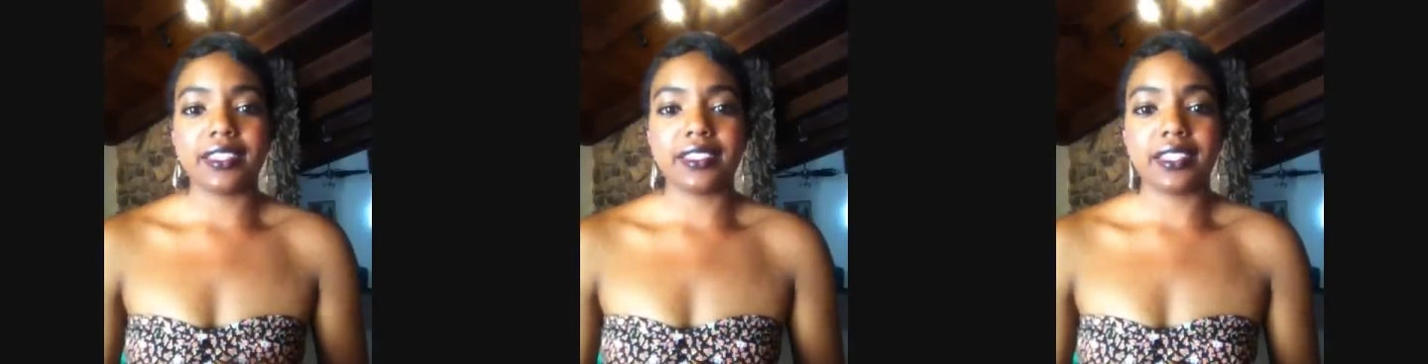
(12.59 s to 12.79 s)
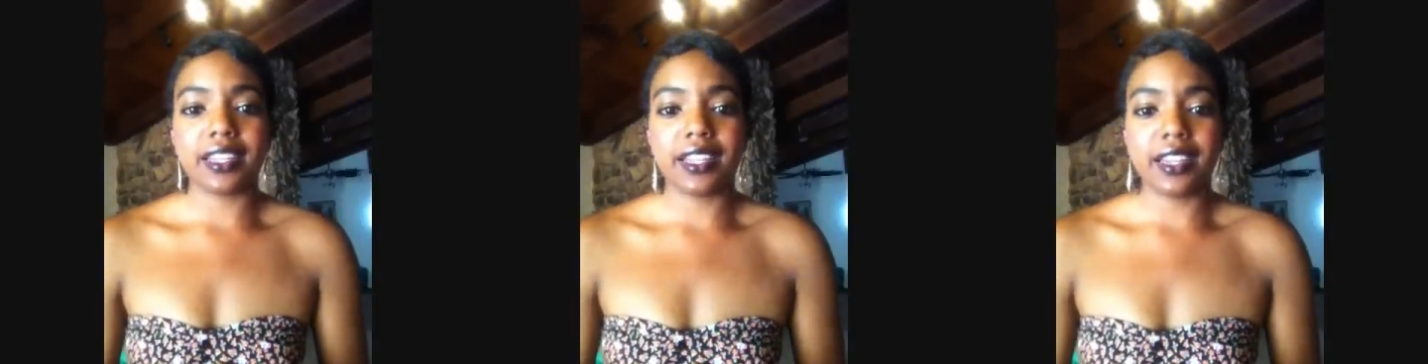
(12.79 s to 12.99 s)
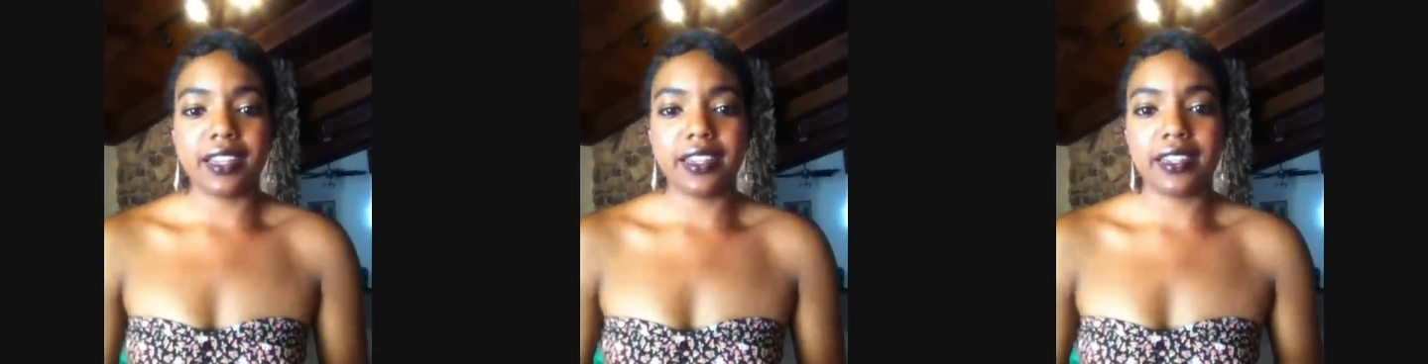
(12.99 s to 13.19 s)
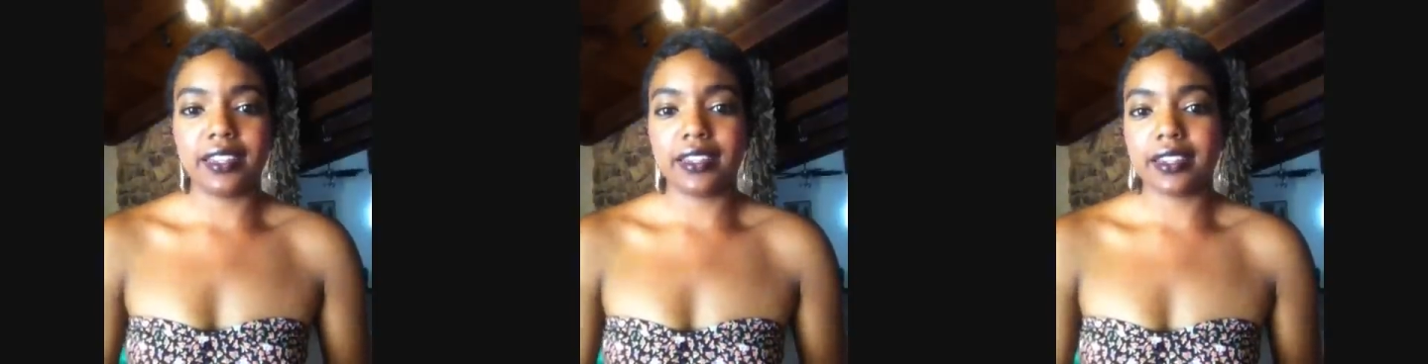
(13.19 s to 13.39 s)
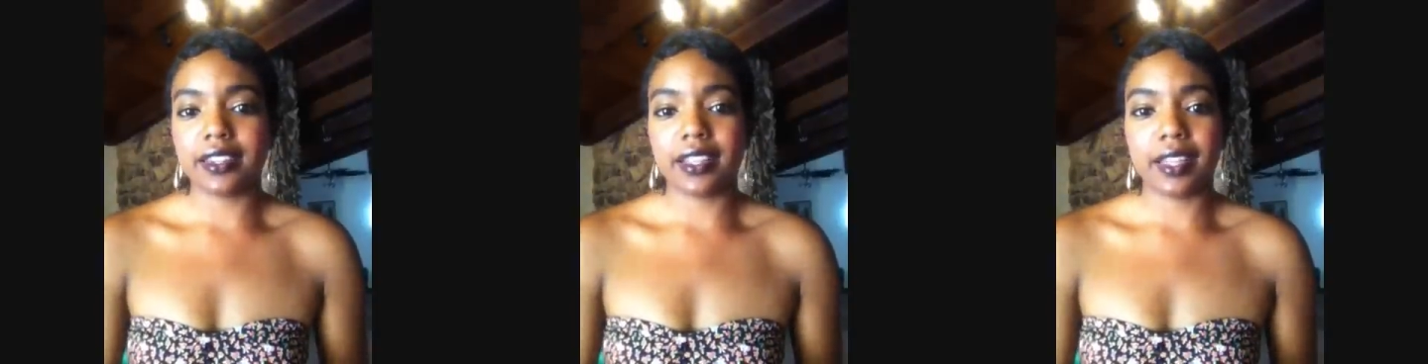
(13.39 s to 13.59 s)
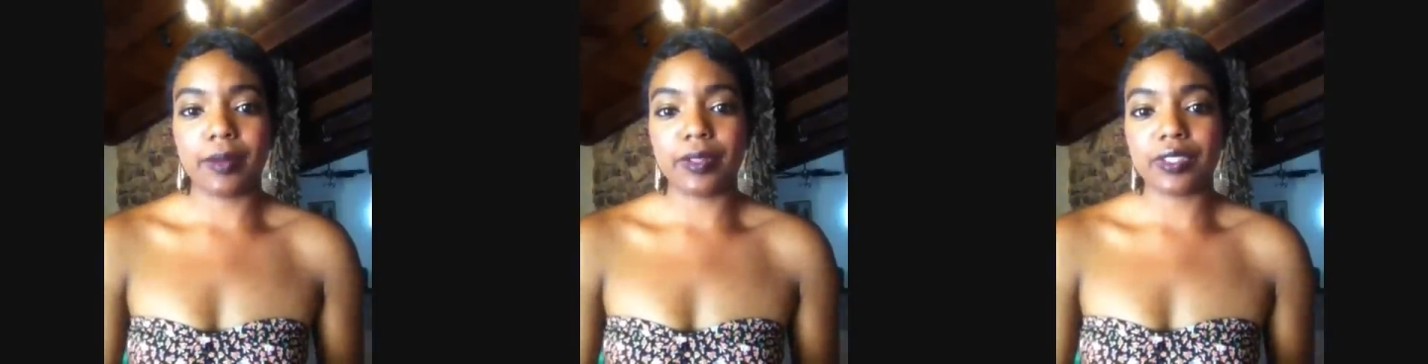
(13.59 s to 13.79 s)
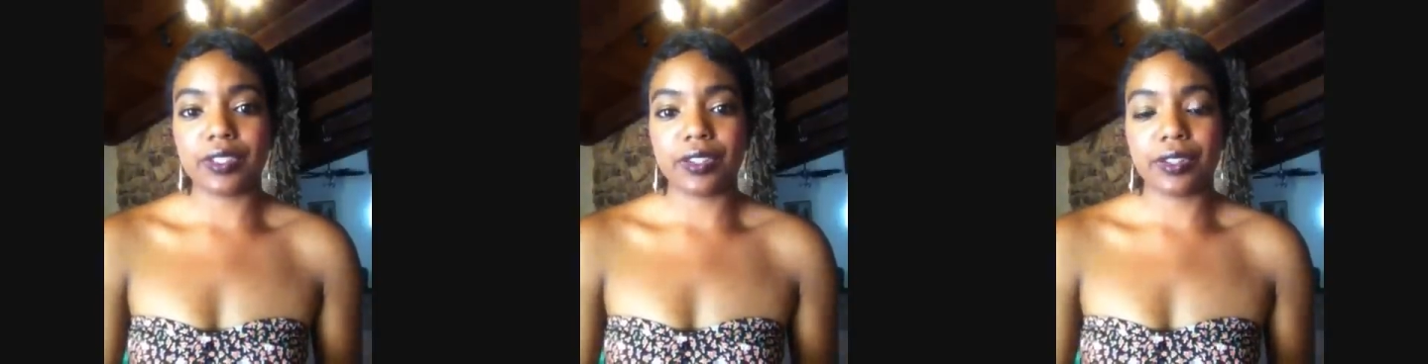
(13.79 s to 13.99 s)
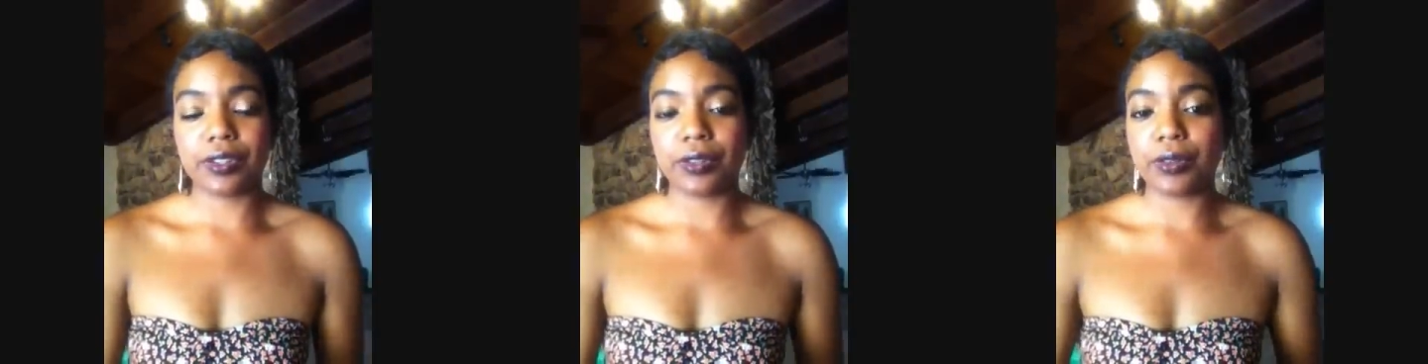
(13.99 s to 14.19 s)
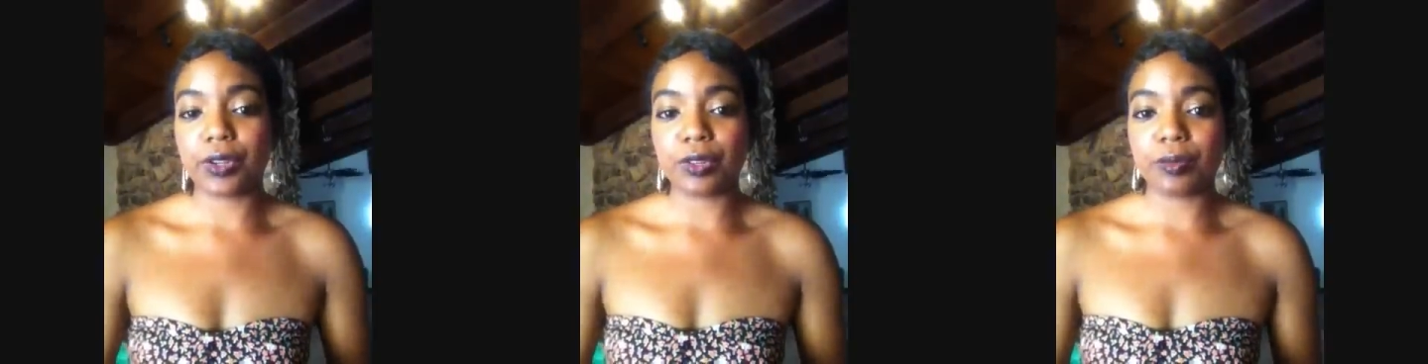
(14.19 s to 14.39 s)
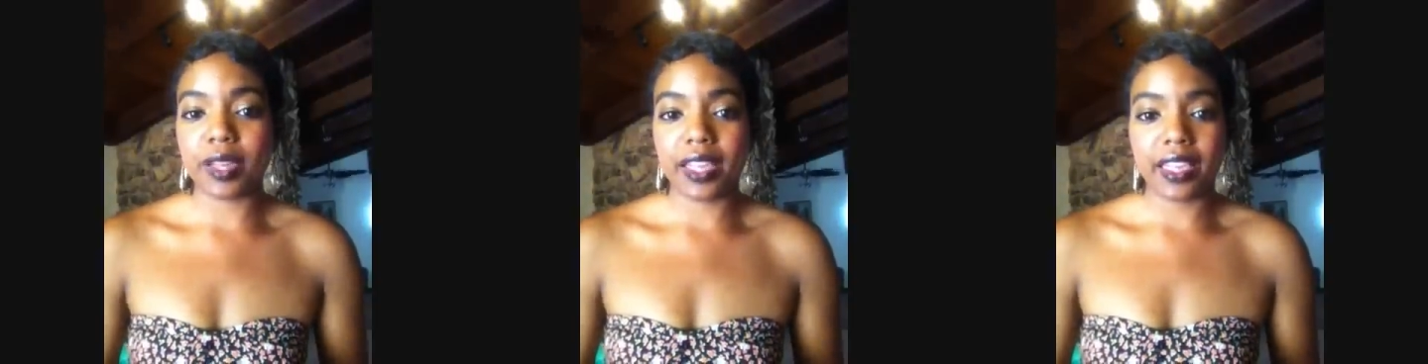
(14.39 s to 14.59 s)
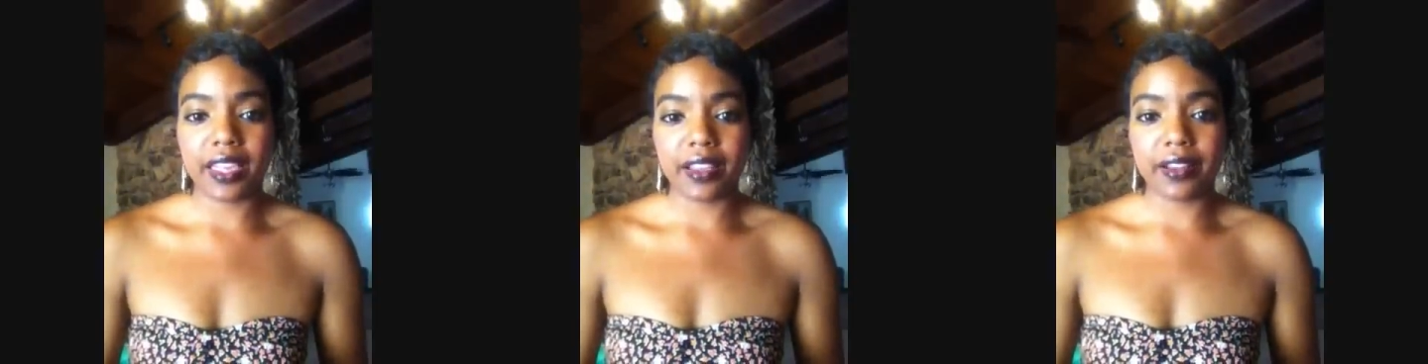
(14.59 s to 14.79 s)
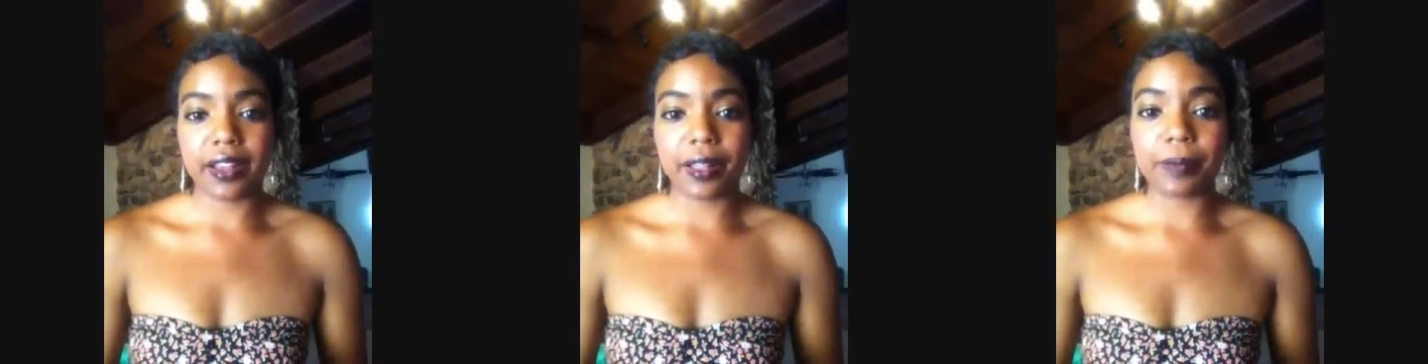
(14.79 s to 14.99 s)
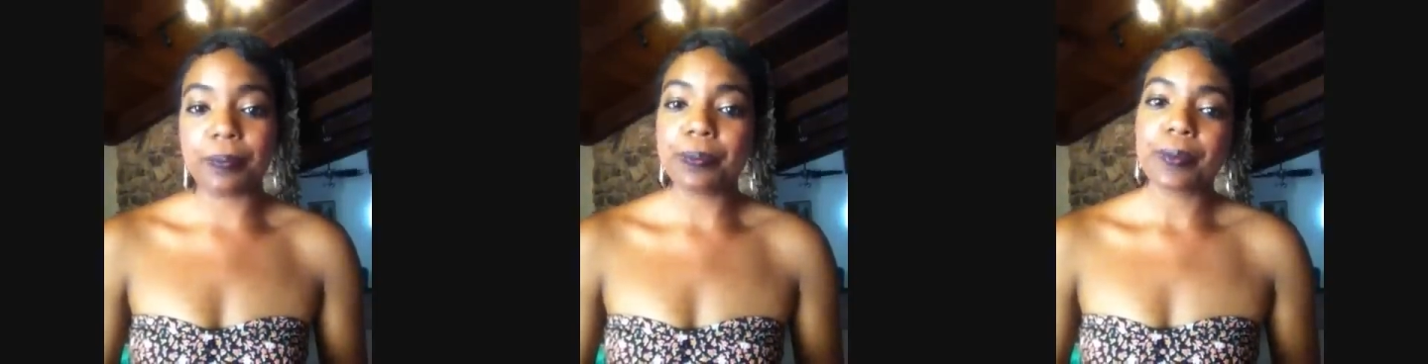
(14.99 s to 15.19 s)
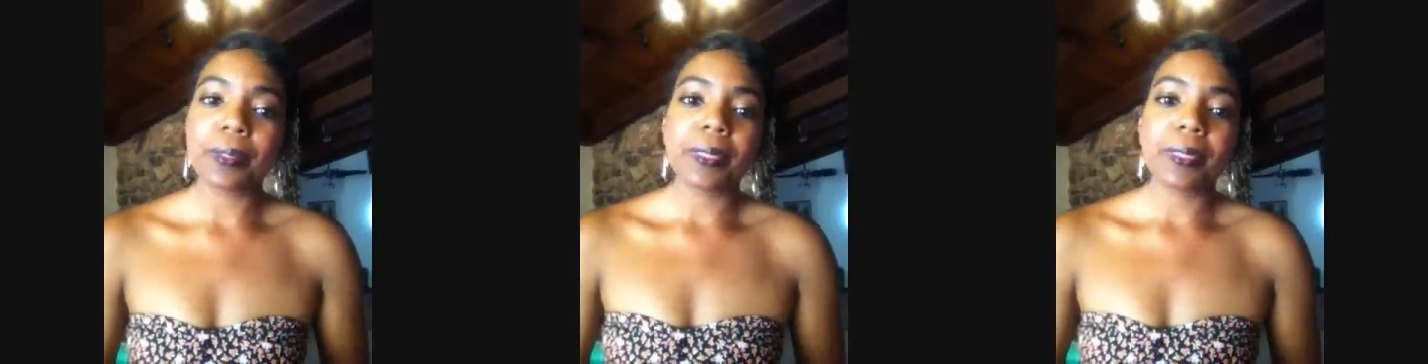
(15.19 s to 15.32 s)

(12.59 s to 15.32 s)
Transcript: decided I was going to grow my hair out.